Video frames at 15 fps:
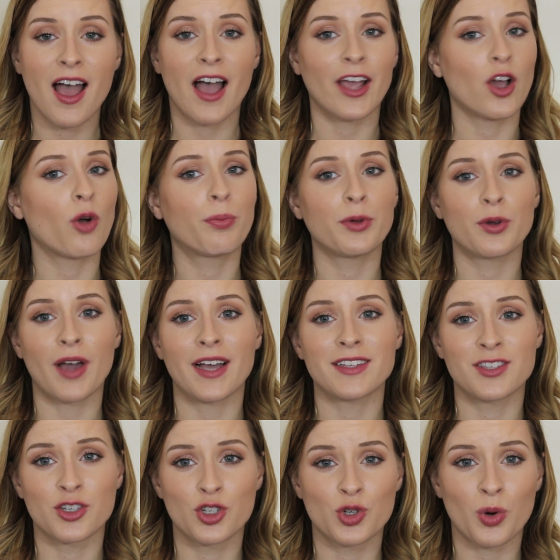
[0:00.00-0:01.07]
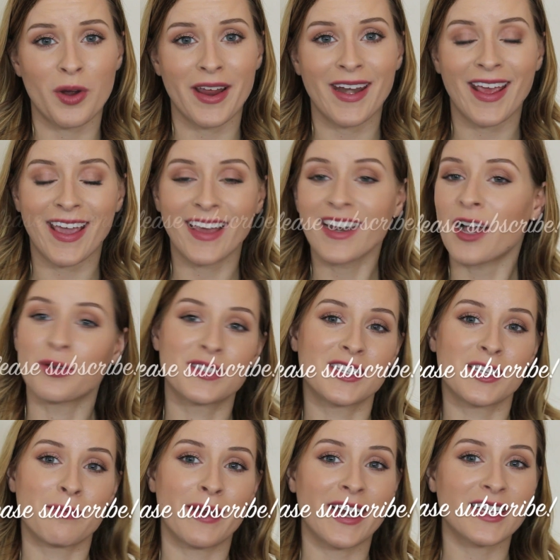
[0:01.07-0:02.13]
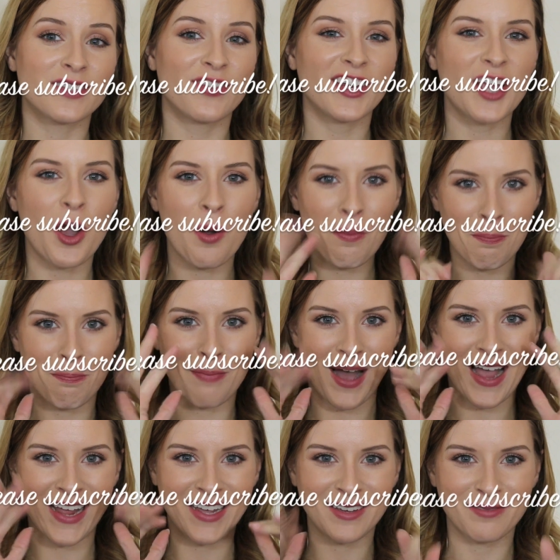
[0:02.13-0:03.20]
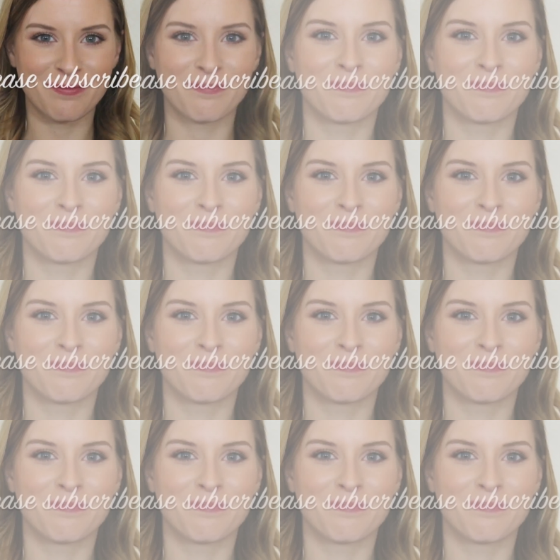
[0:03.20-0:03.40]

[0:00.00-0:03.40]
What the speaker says: I hope you guys enjoyed, and I'll see you in my next video. Bye.